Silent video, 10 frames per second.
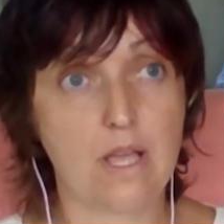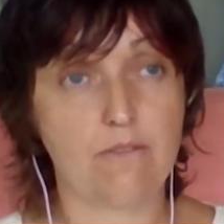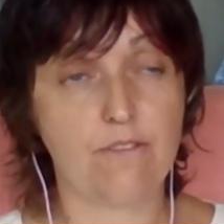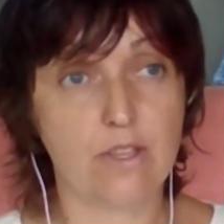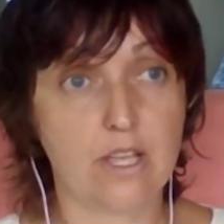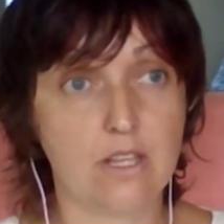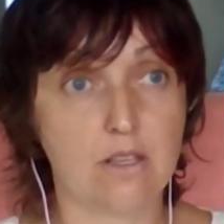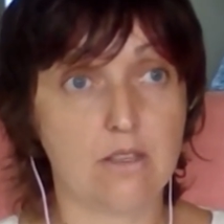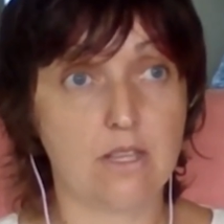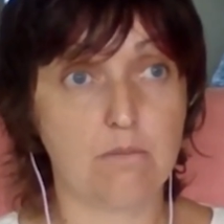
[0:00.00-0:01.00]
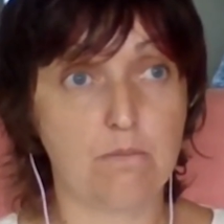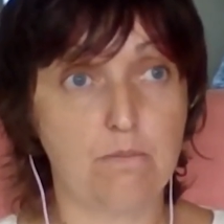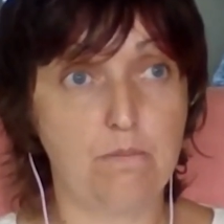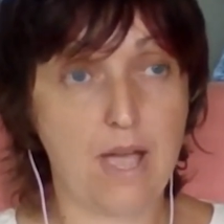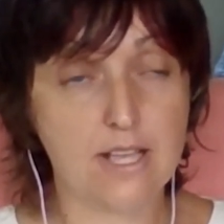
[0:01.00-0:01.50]
I feel like the
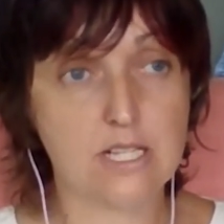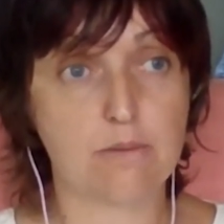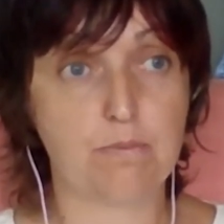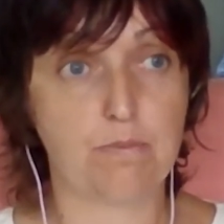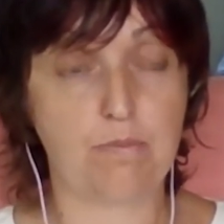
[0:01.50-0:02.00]
best